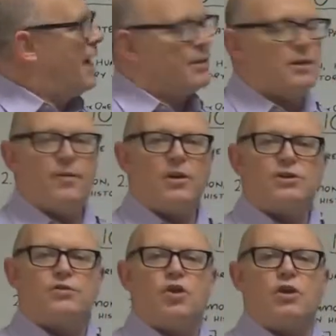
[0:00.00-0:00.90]
And the
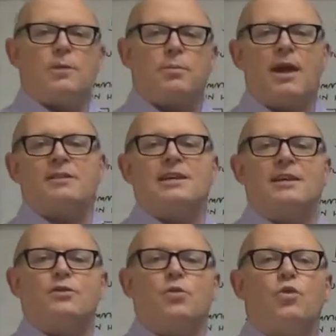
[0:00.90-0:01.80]
advantage of Schottky Plus, it
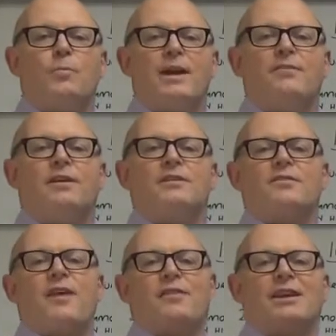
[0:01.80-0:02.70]
gives you all the benefits
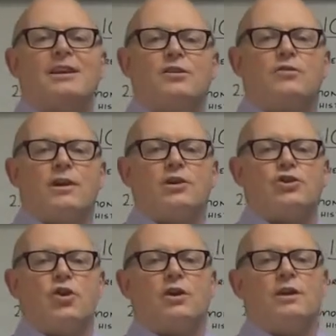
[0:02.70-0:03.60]
of having an integrated
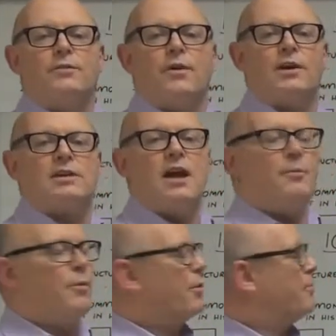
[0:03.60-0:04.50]
Schottky device,
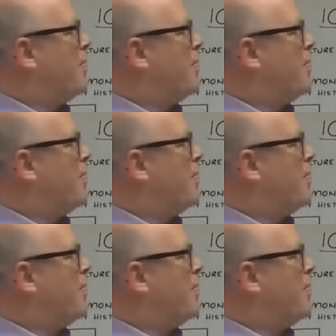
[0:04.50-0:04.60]
but with